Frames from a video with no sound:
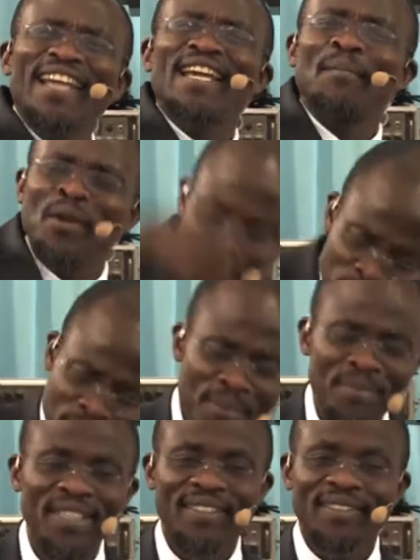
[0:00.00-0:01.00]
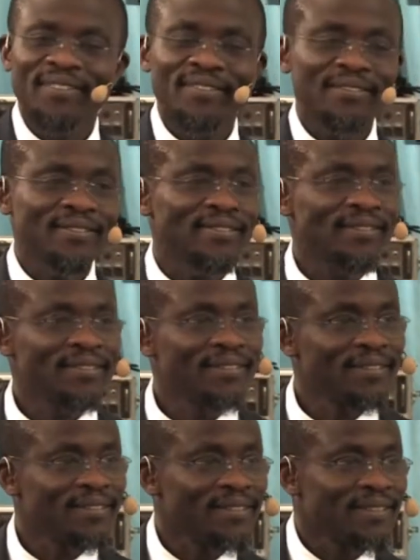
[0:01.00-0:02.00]
am a human being.
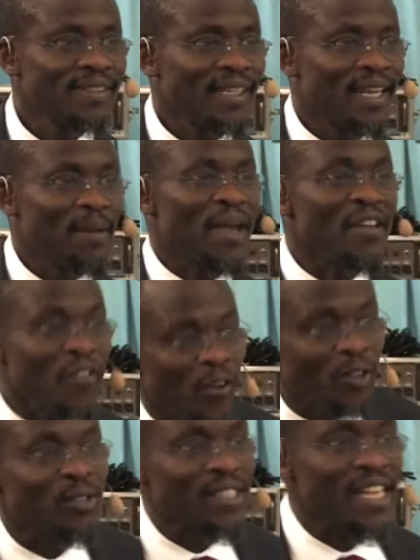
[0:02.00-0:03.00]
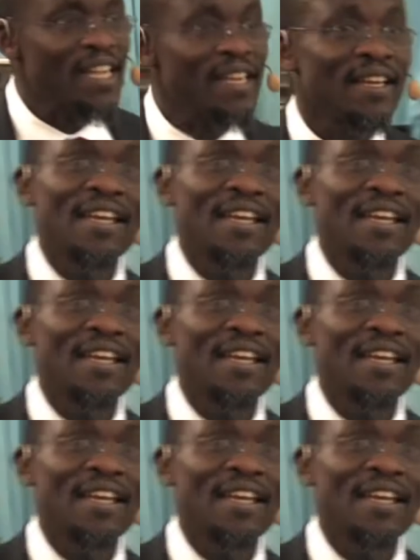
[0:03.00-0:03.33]
But if you want to say,